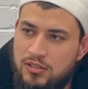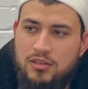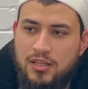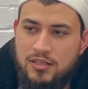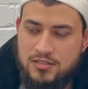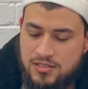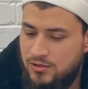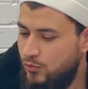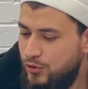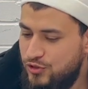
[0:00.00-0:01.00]
things
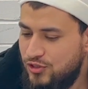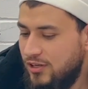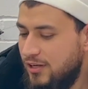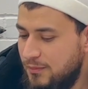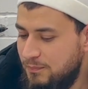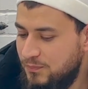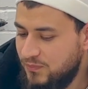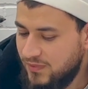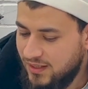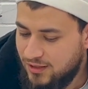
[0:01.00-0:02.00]
which
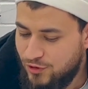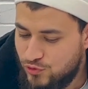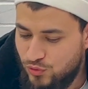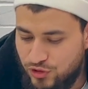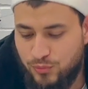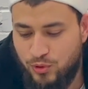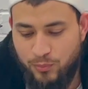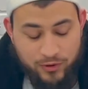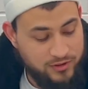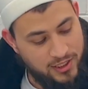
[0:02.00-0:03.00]
I think it's not the
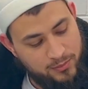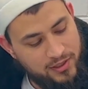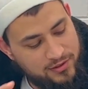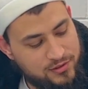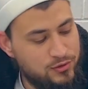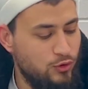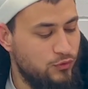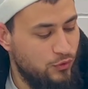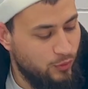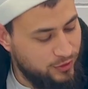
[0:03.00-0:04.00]
appropriate time, but just go
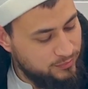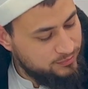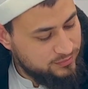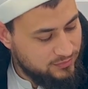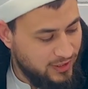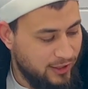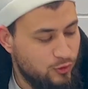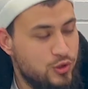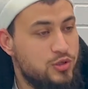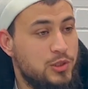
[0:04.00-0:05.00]
forward. Like
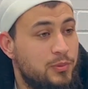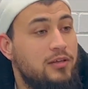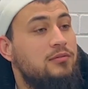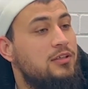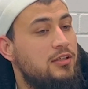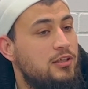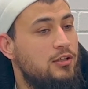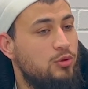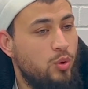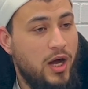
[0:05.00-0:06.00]
those people
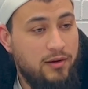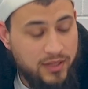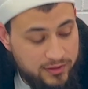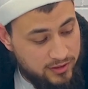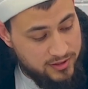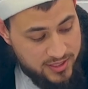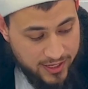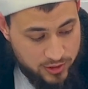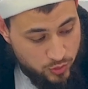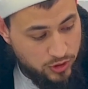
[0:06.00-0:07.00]
who have other
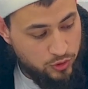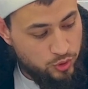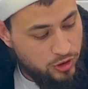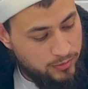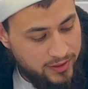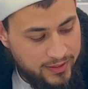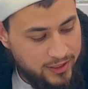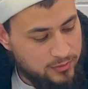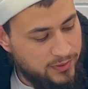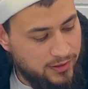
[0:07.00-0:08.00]
desires, we can talk about
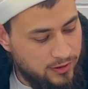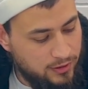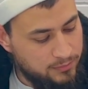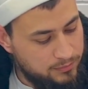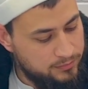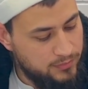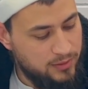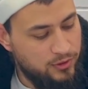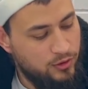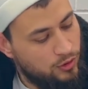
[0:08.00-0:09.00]
that, but
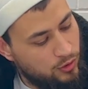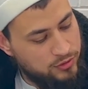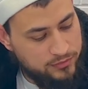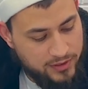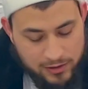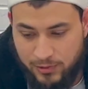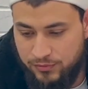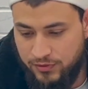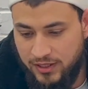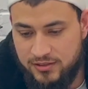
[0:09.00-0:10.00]
maybe you're not available
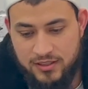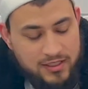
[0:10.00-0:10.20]
for that